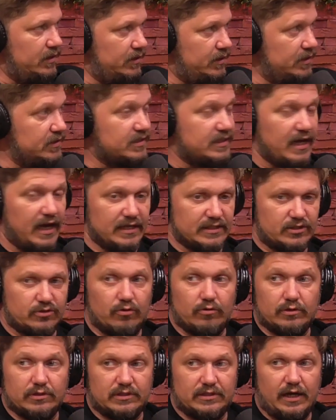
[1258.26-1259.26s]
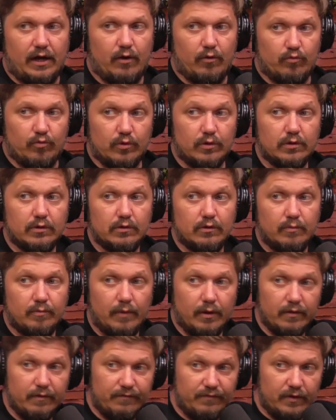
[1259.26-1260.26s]
This guy's starting to sound real
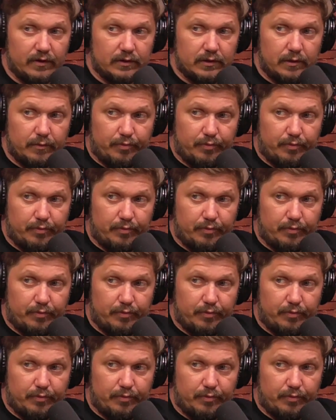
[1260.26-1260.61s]
motherfucking